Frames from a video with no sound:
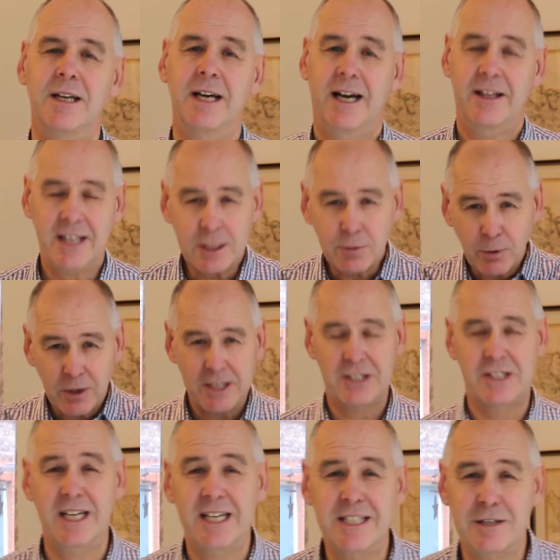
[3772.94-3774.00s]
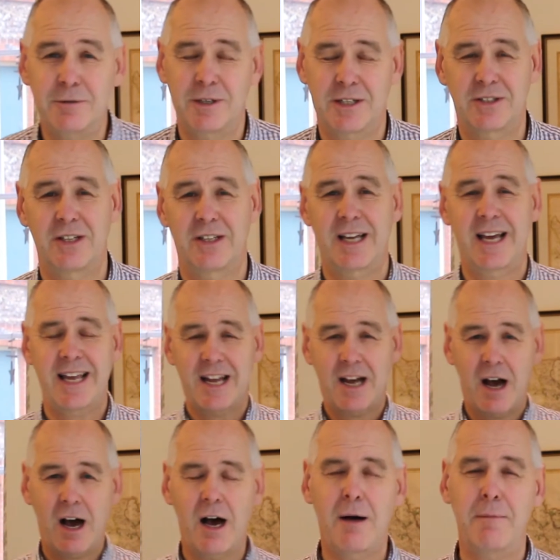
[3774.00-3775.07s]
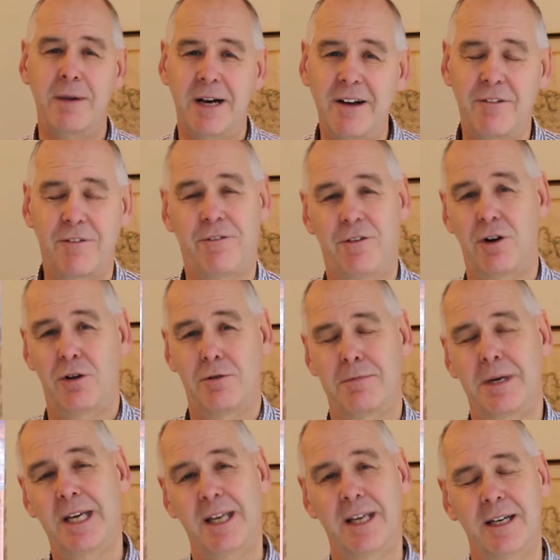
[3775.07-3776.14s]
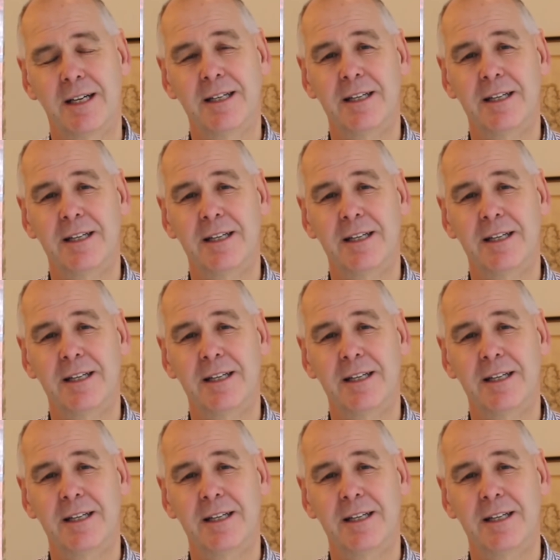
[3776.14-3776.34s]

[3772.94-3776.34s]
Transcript: And that's what he says to us today, "Come and follow me."